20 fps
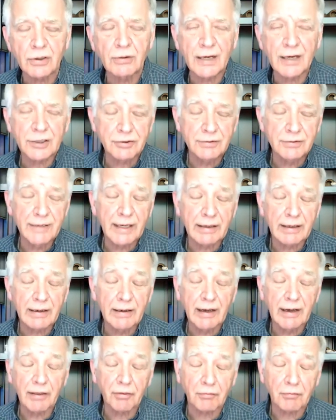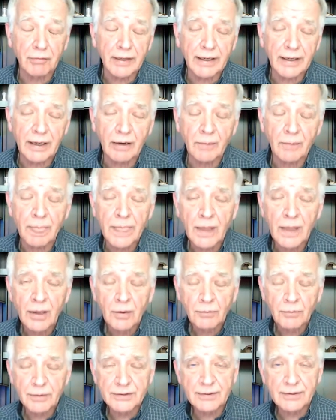or actually 1983 now,
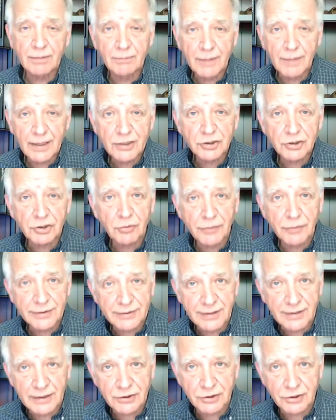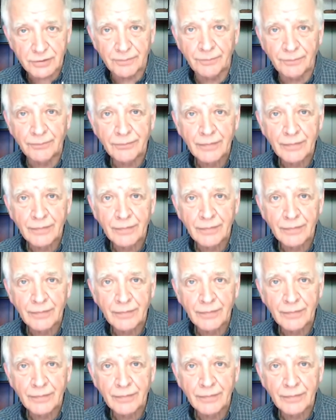was a major recession.